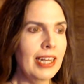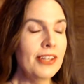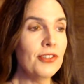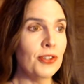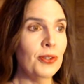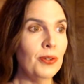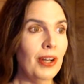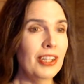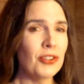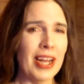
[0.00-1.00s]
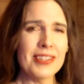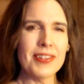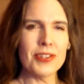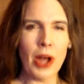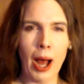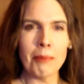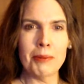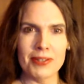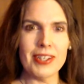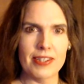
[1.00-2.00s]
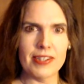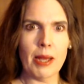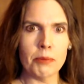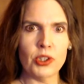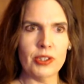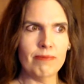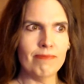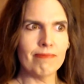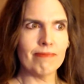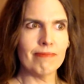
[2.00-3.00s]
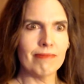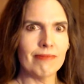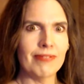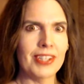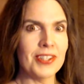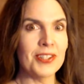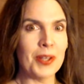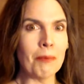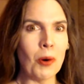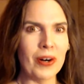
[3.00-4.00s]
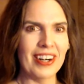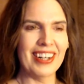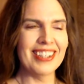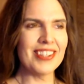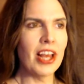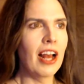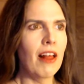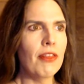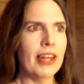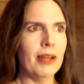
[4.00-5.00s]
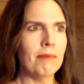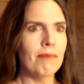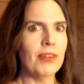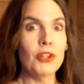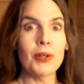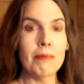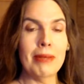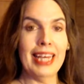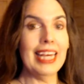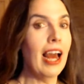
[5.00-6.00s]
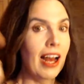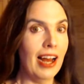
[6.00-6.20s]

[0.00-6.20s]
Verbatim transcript: is to address this common misconception it's in some quarters that um that you can be